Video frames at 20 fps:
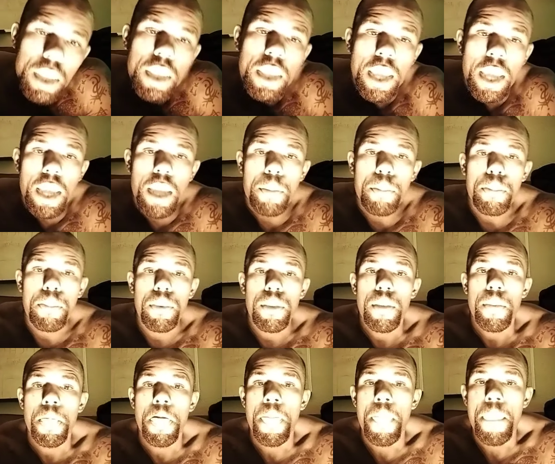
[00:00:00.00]
keep
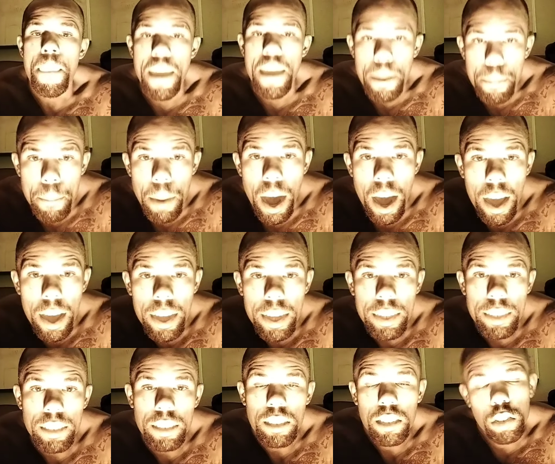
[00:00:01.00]
in
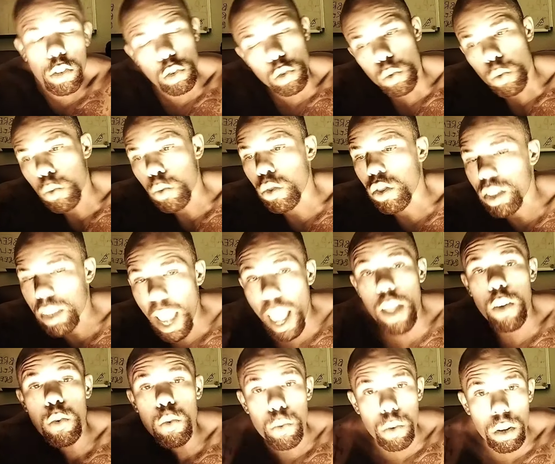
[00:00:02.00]
mind to do
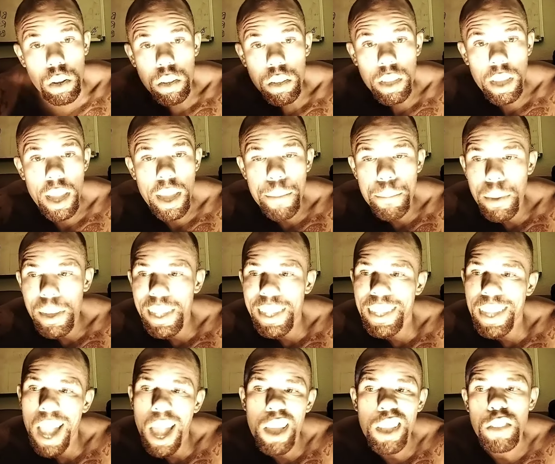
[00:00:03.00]
shadow work,
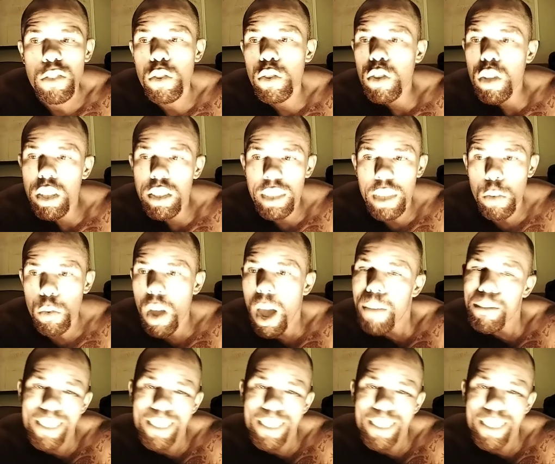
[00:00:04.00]
but I don't even wanna call it shadow work.